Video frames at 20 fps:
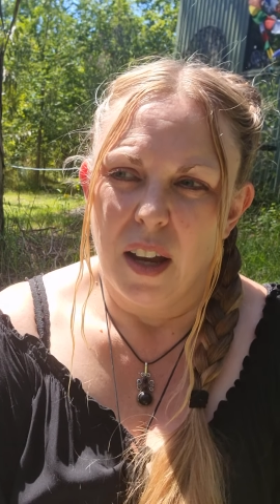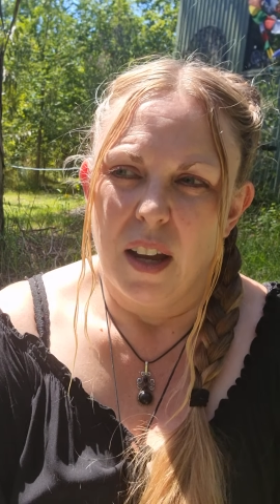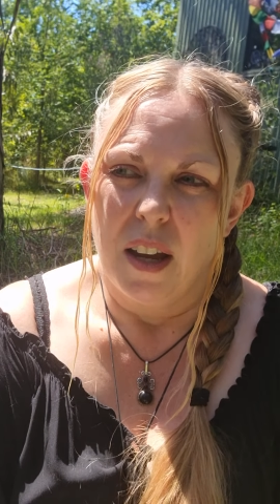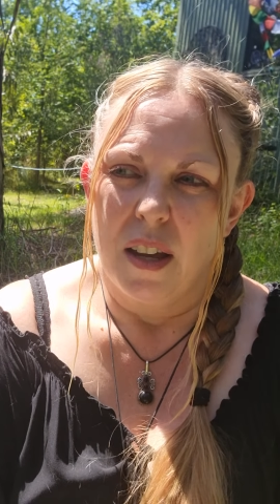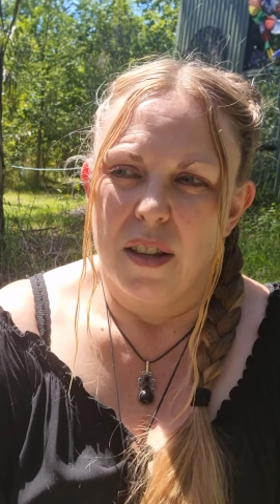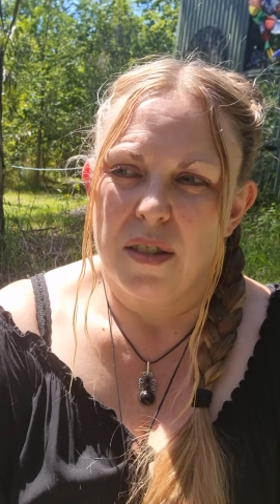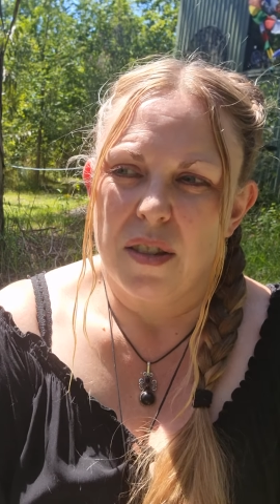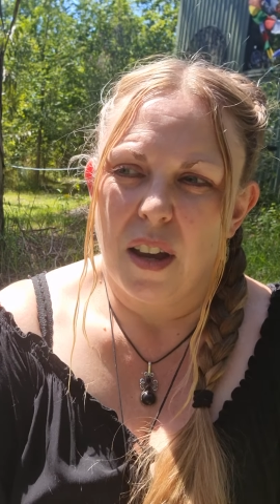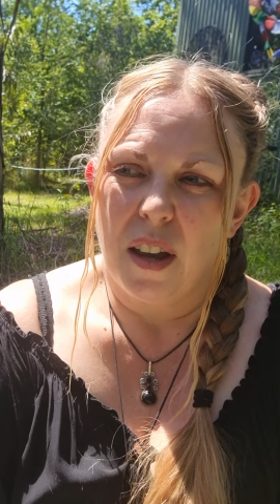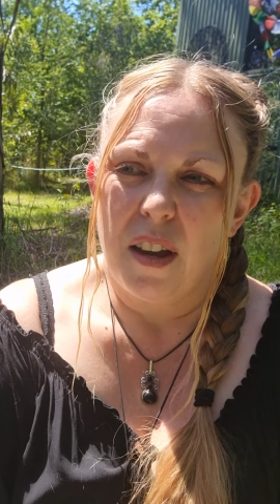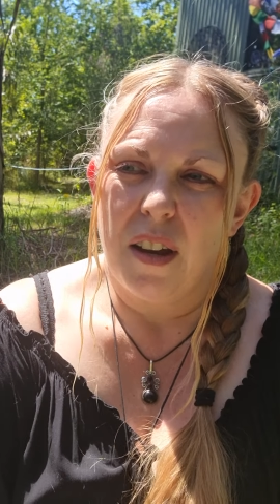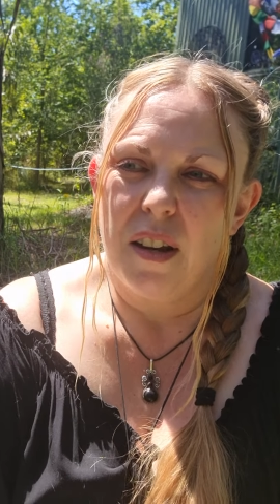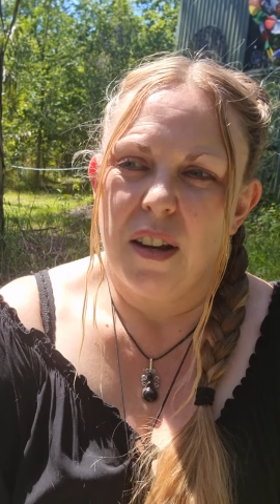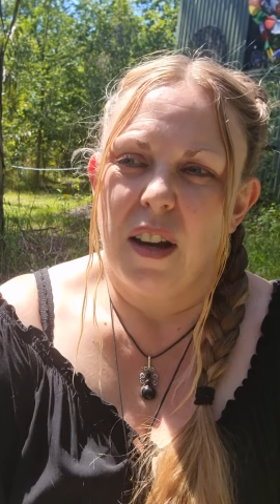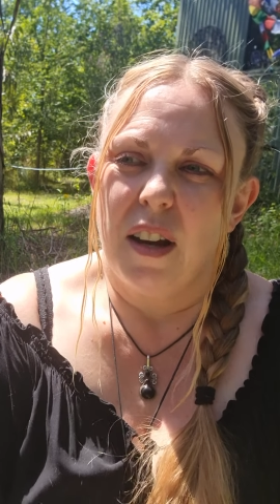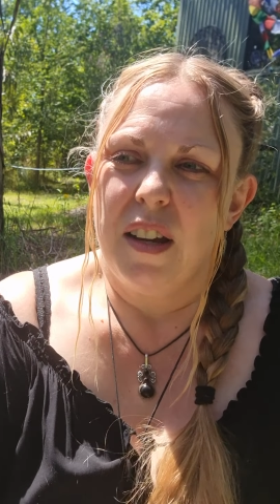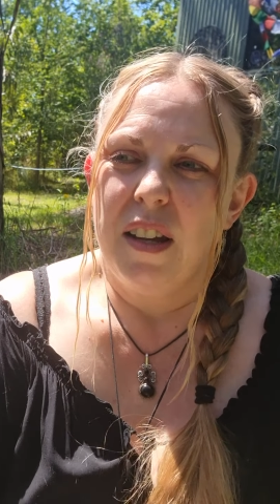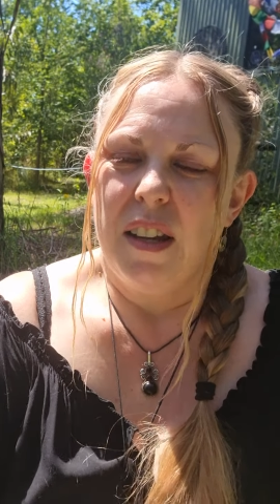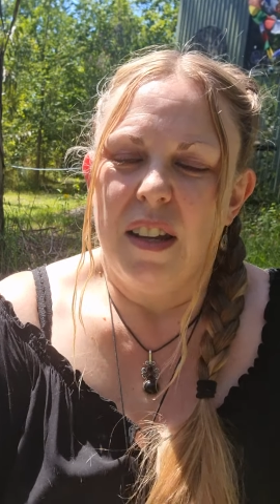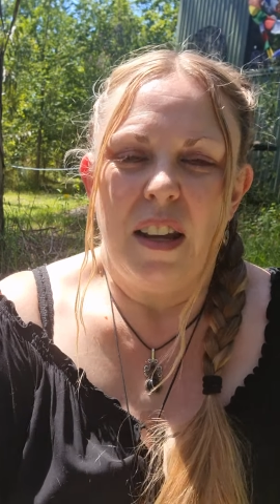So
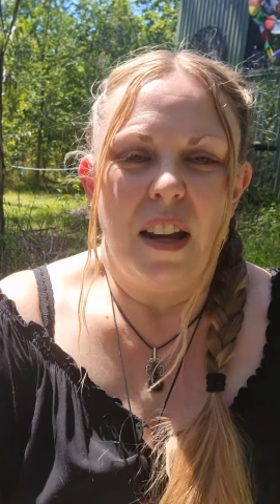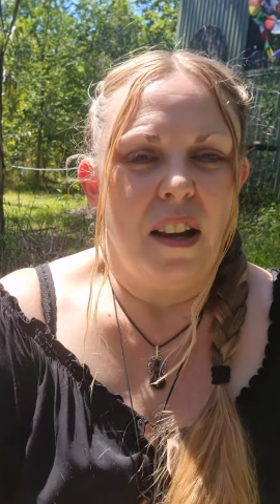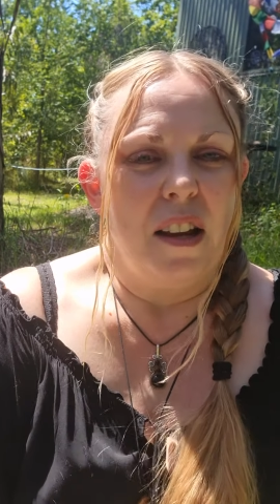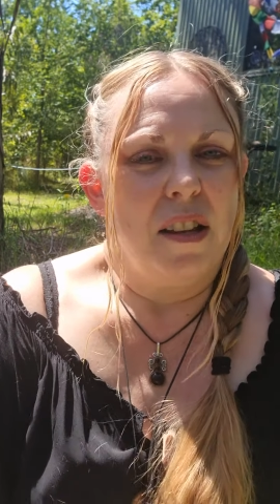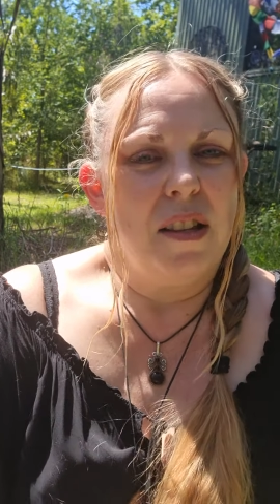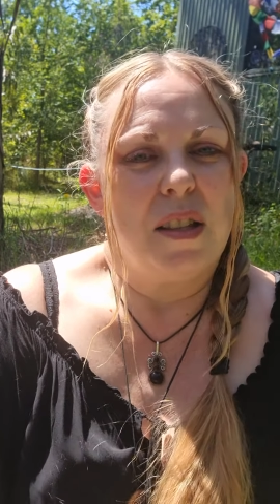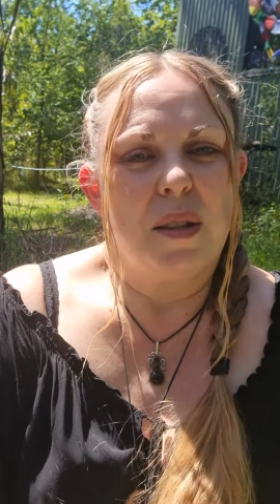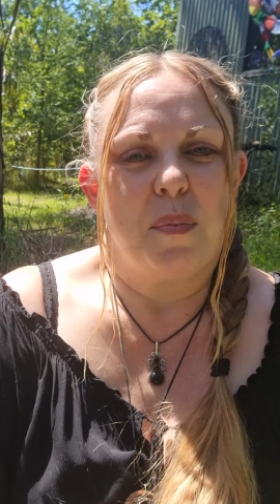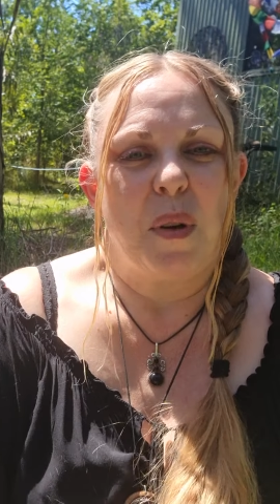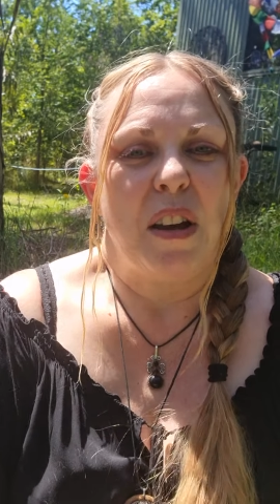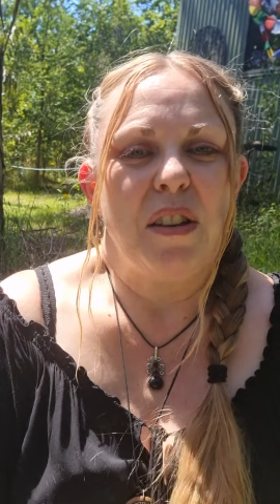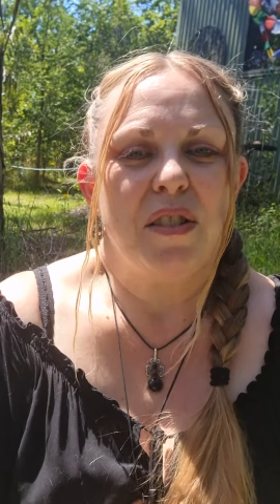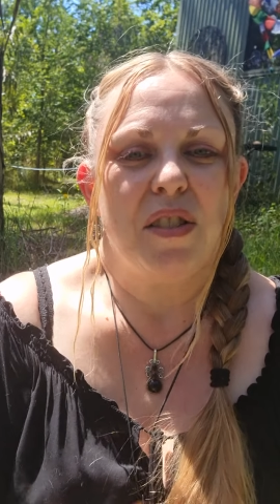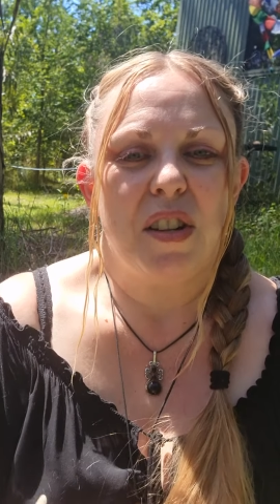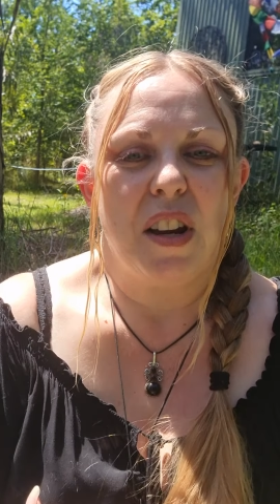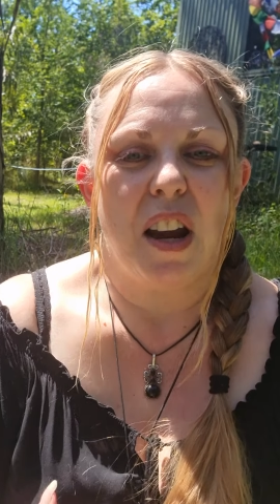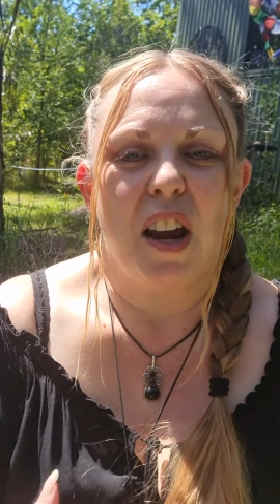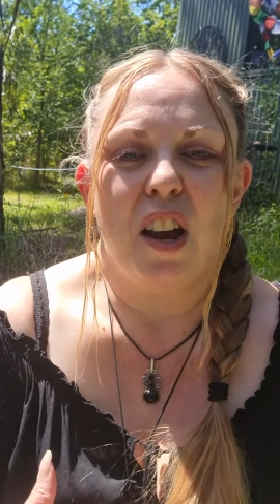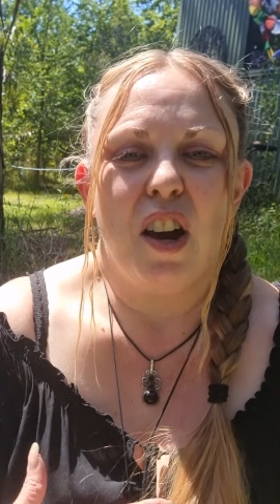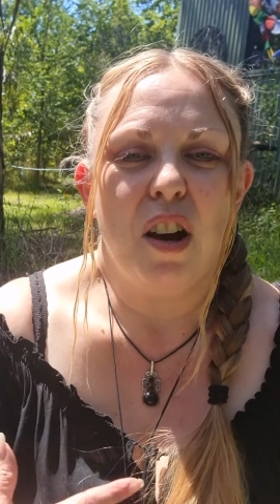yeah, it's supposed to
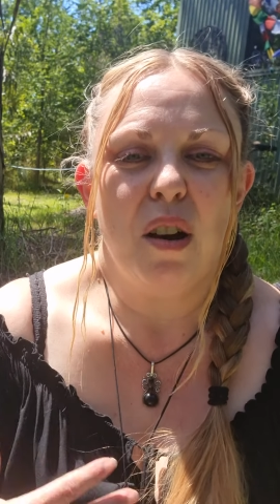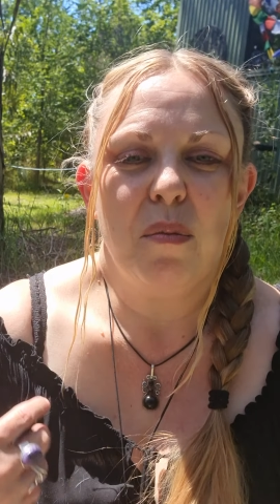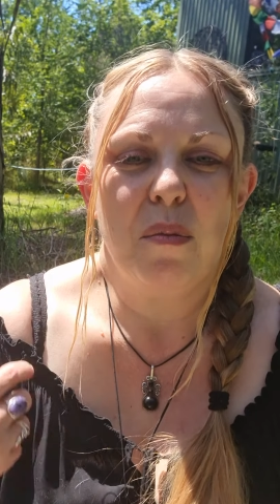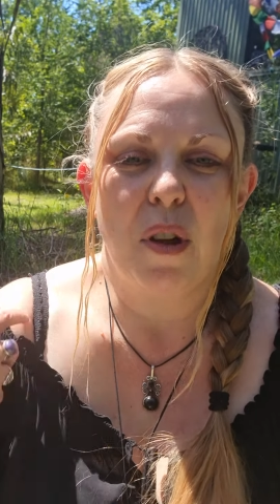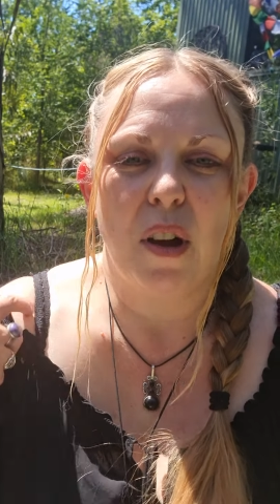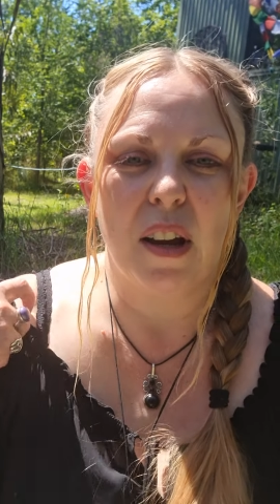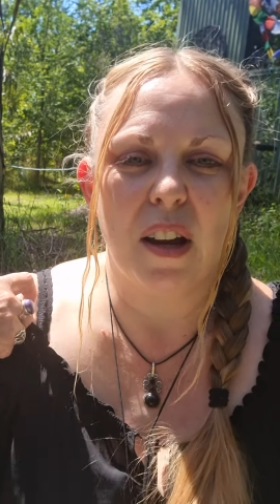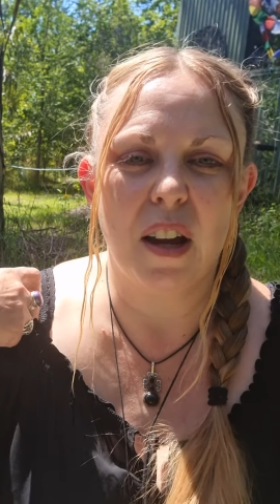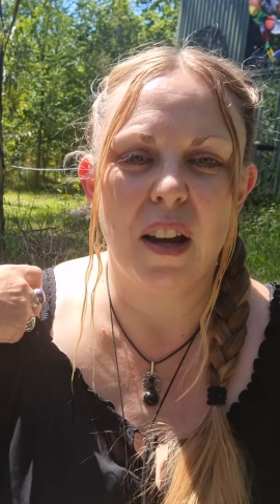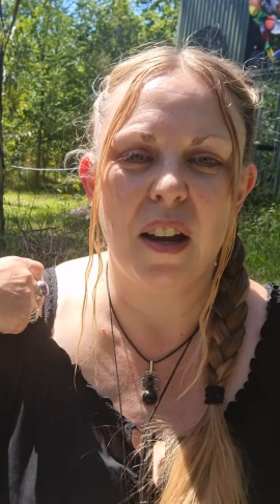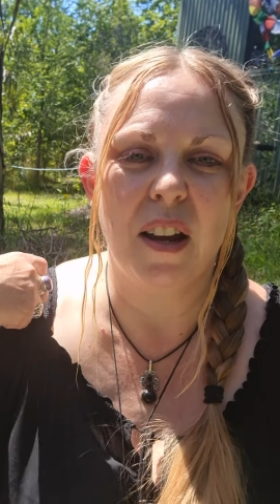help. Like,